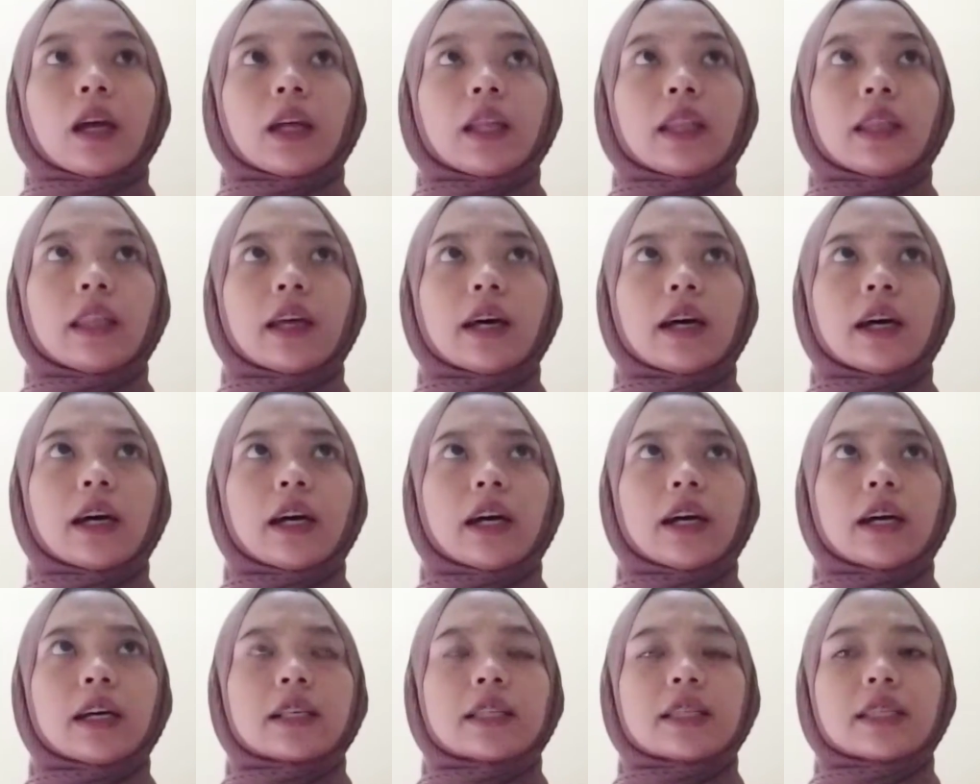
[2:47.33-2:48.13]

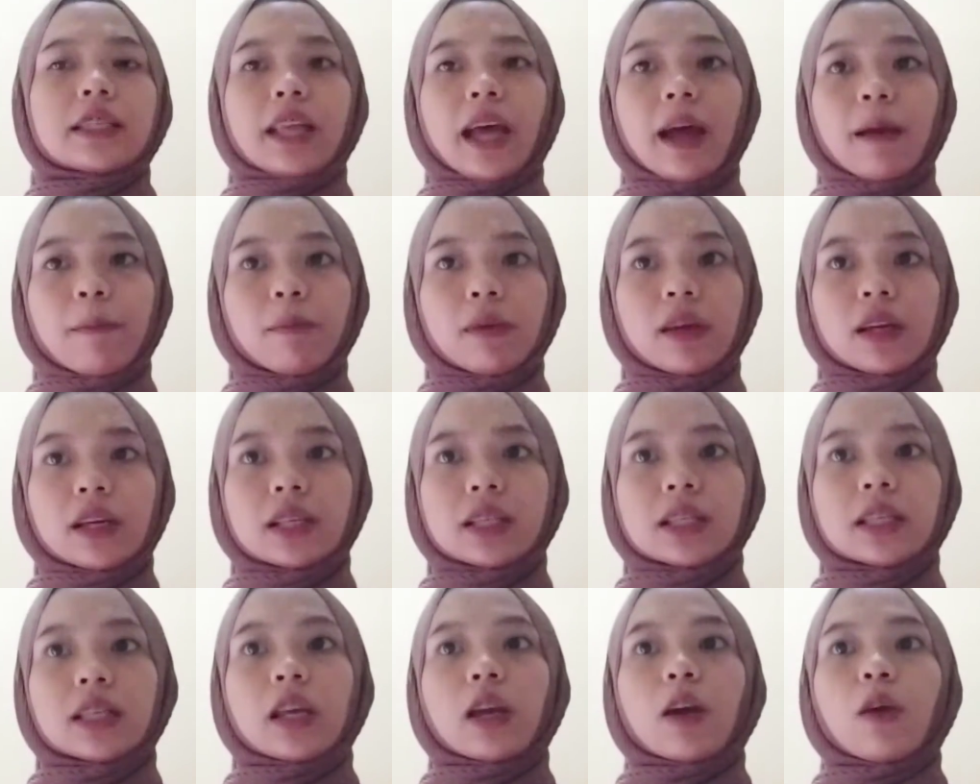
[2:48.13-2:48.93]
the step
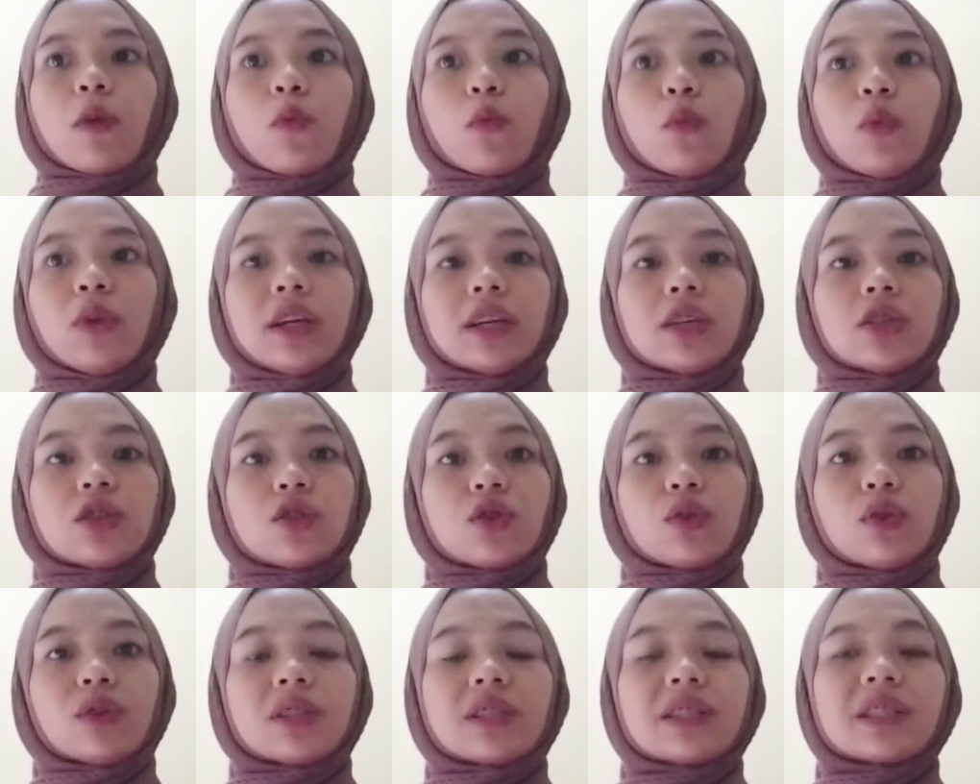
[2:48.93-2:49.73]
is we
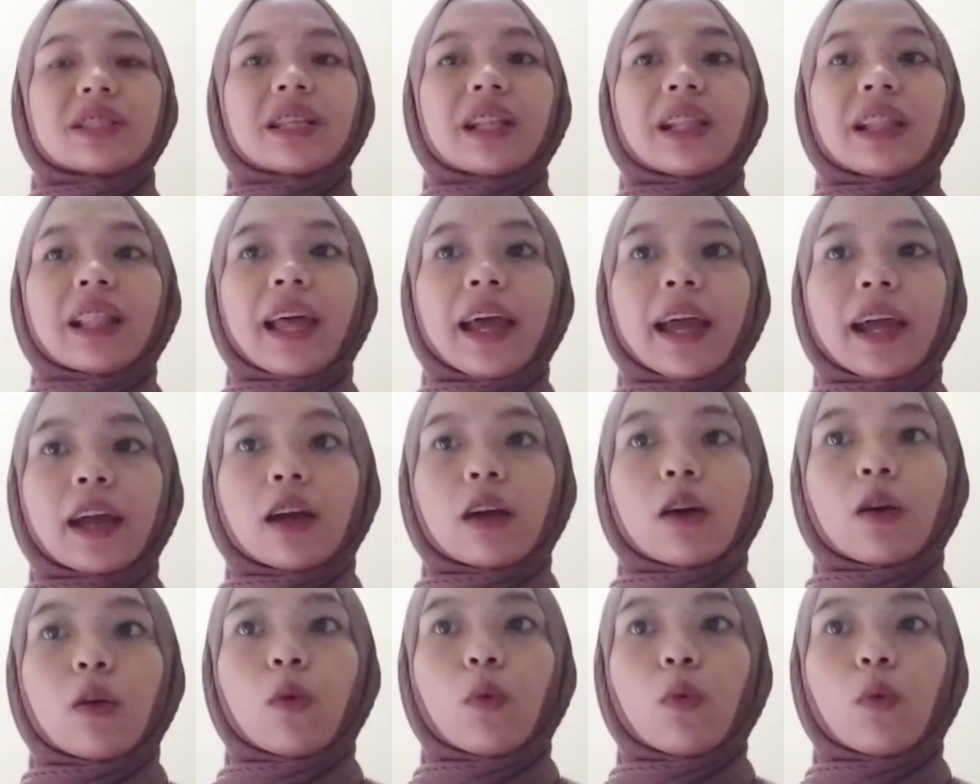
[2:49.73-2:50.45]
should select